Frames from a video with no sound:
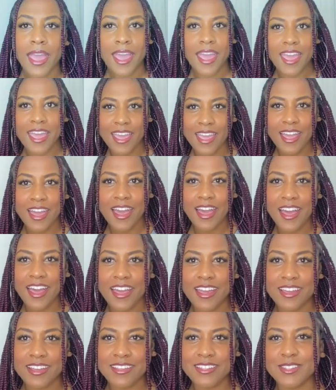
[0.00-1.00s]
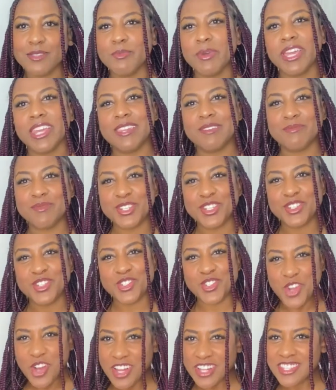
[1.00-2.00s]
Hey guys, my name is
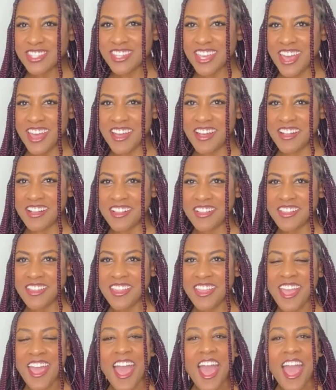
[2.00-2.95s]
Chantel.